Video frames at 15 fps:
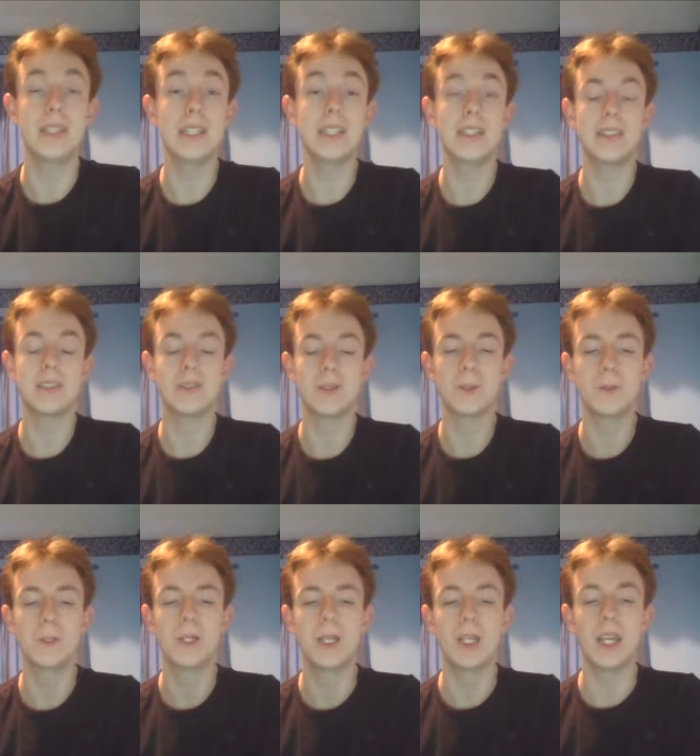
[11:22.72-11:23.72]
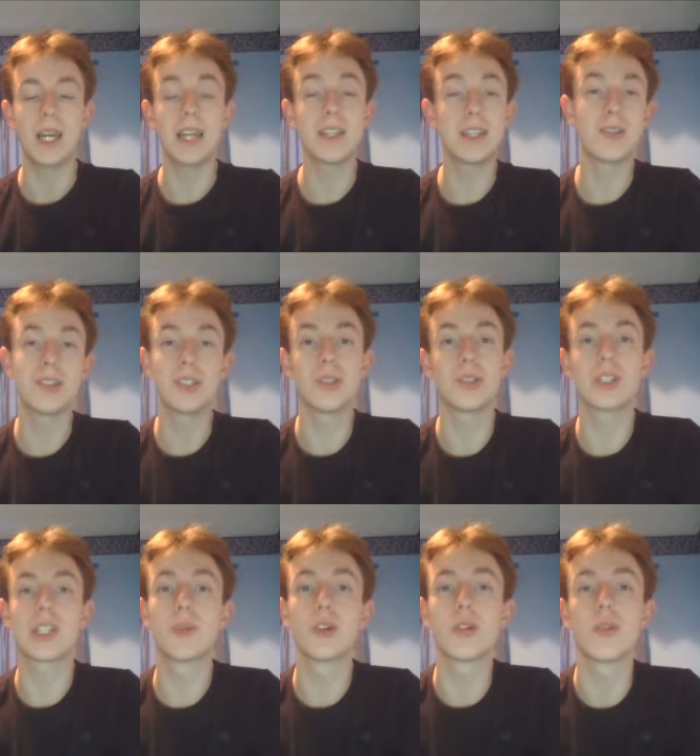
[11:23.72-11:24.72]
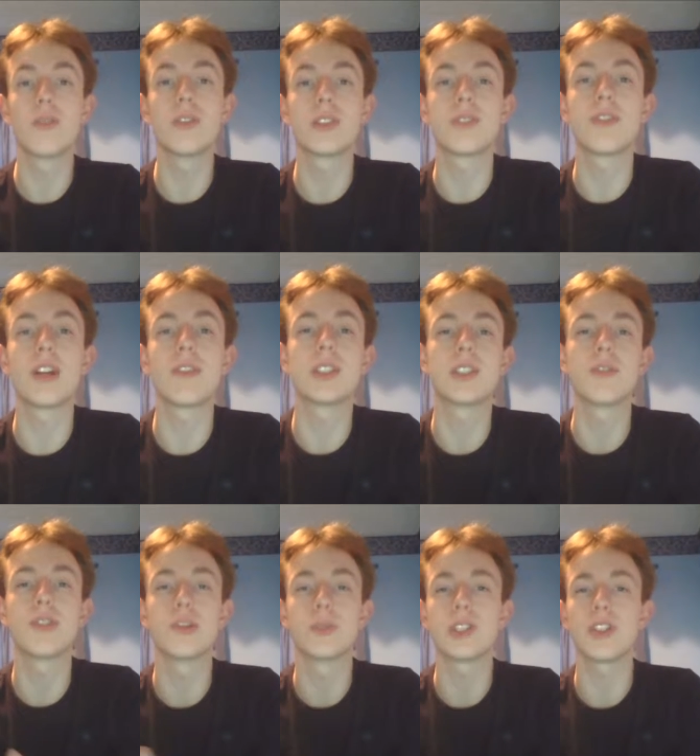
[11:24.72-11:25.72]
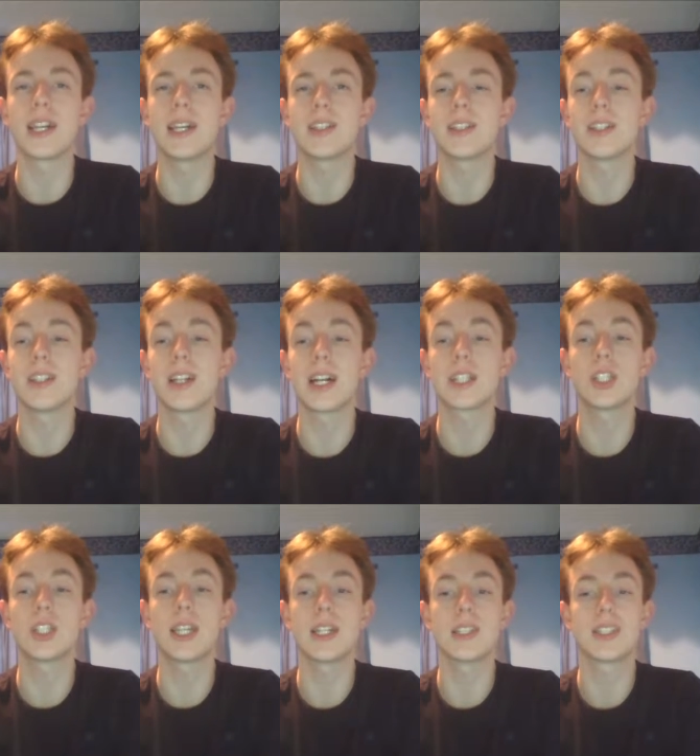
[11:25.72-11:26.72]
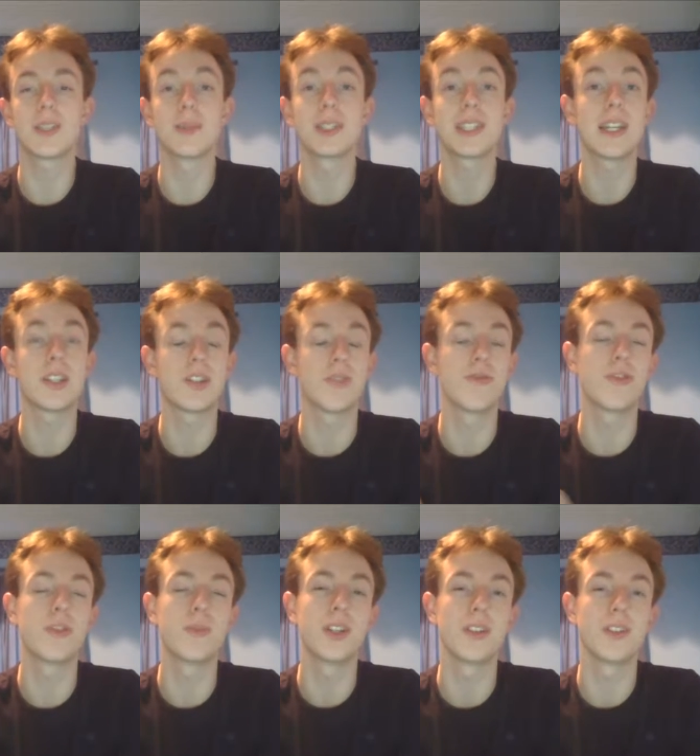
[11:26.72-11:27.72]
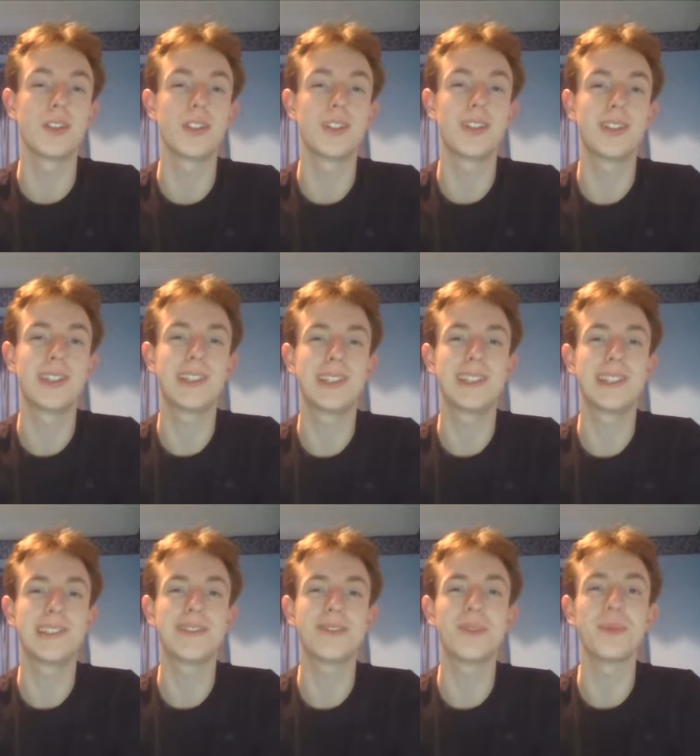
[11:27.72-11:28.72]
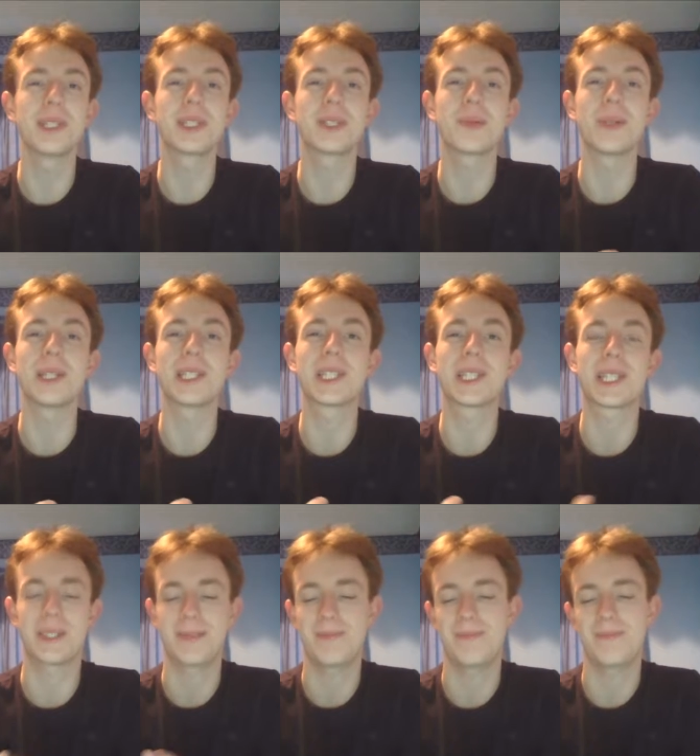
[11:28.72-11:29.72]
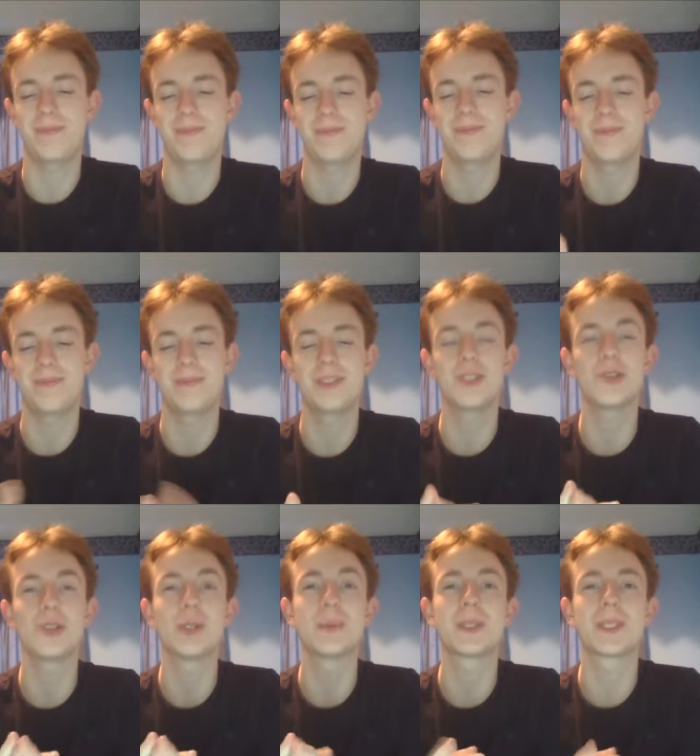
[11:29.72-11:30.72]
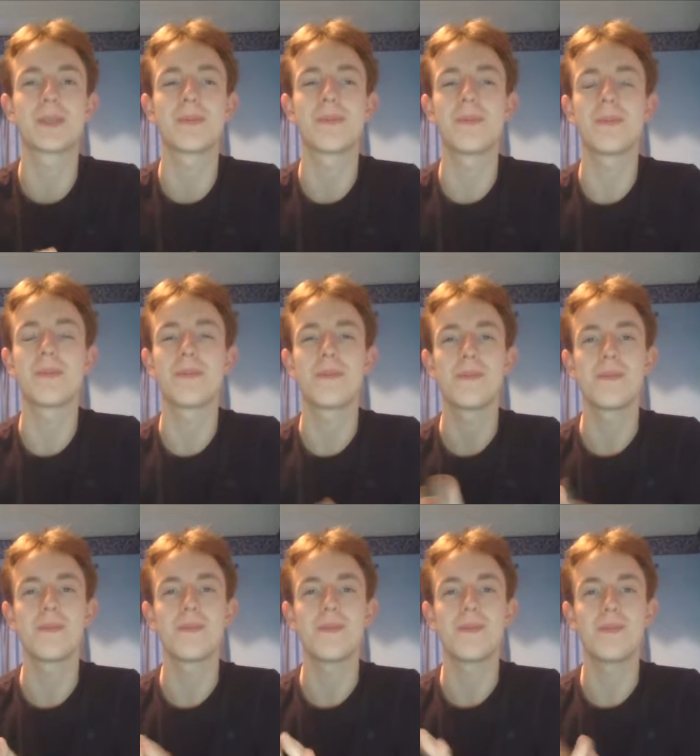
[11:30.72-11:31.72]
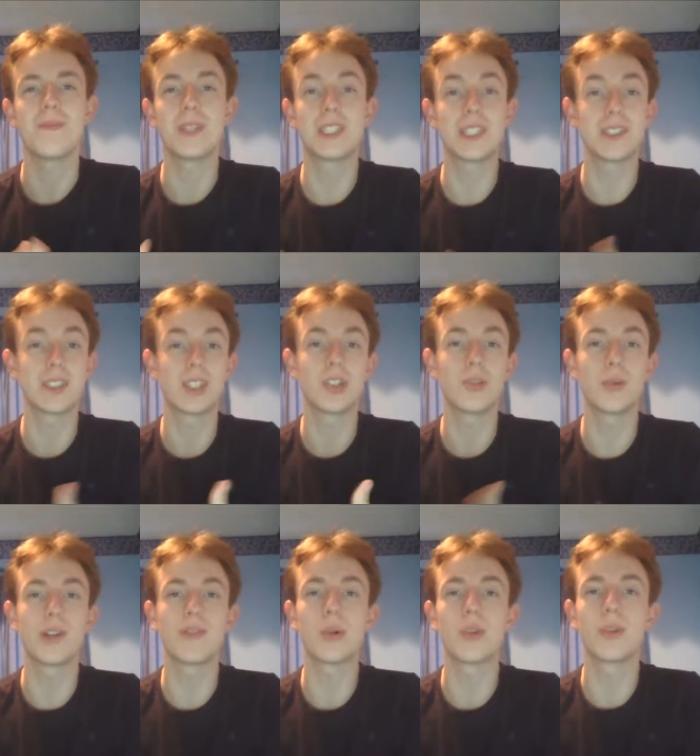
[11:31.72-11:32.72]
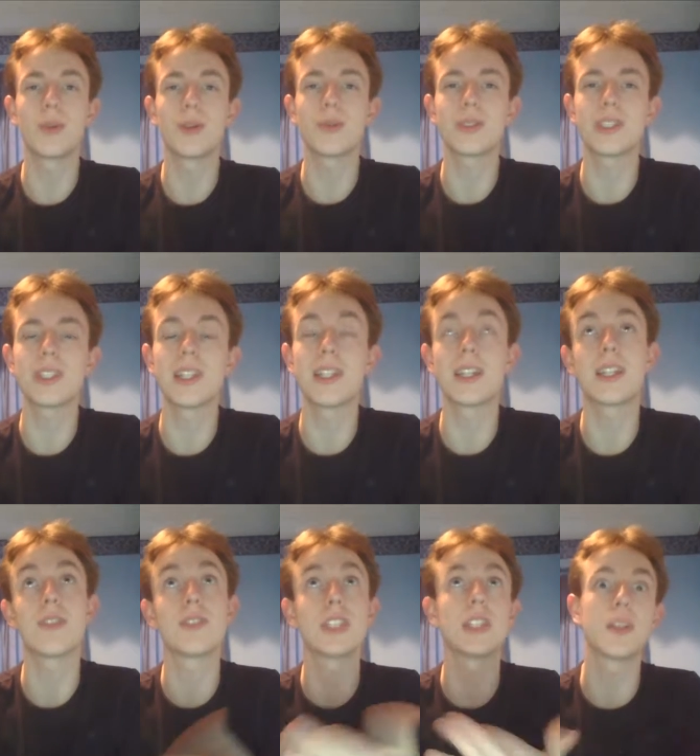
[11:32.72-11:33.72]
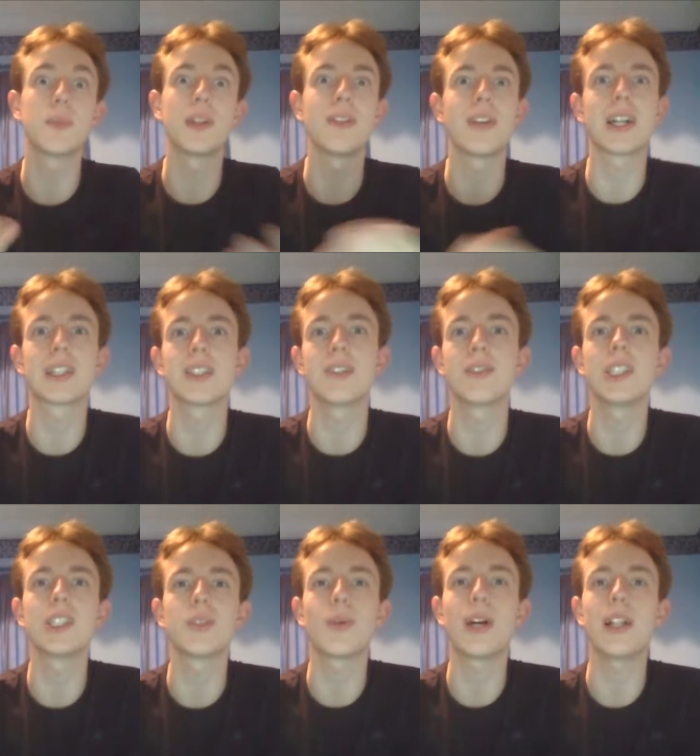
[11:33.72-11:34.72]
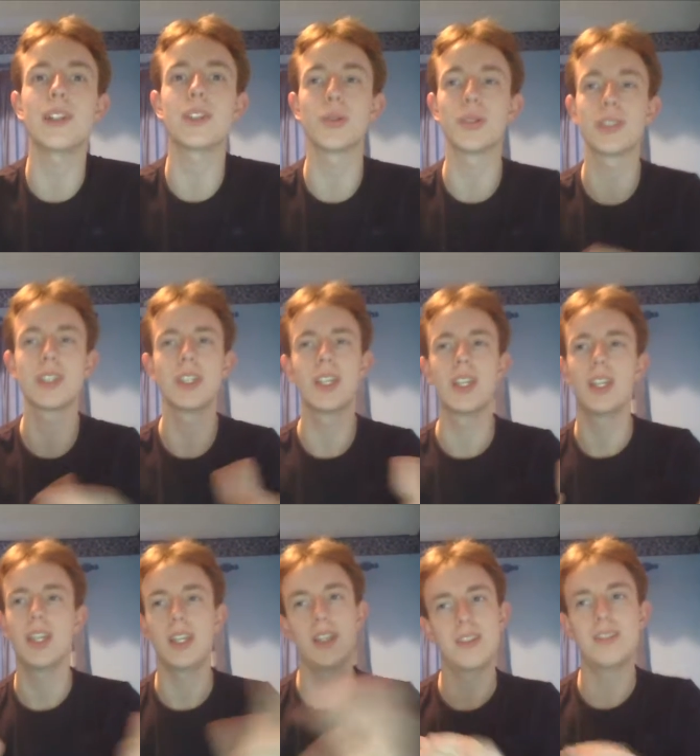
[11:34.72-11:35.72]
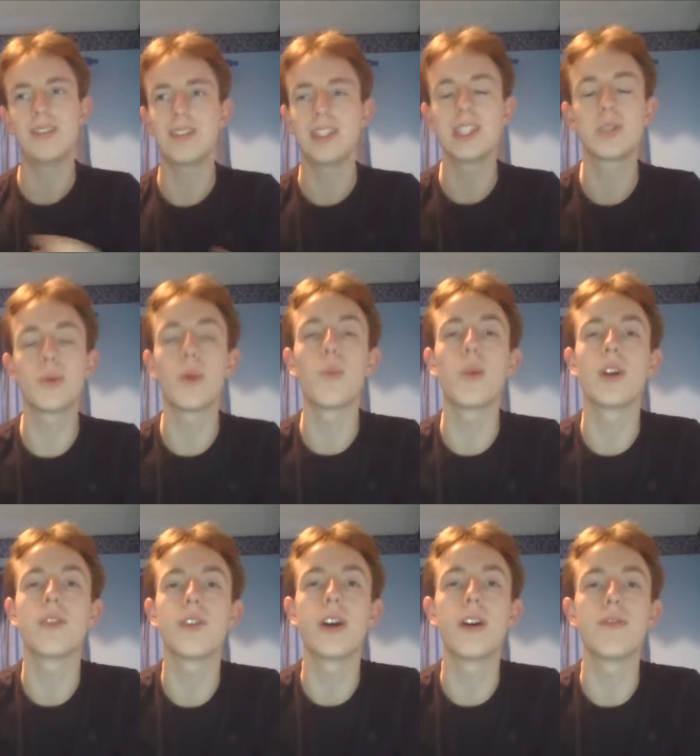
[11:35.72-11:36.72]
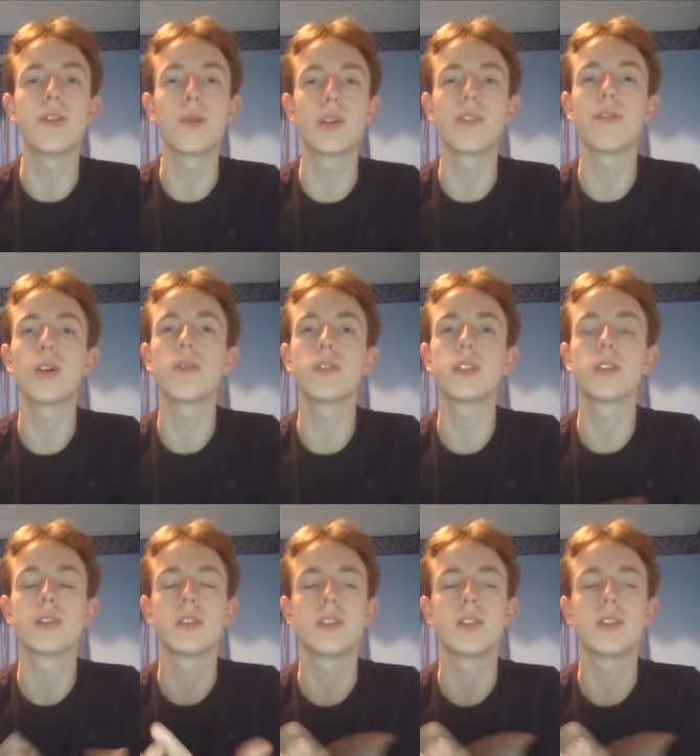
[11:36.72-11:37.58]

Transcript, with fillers: Yeah, so I encourage you to come on over to FinalFantasyForums.net and actually get some attention from your from your Twitch streams because it's a good way of going about it and it gives us a bit of activity as well so it's it's win-win for everyone involved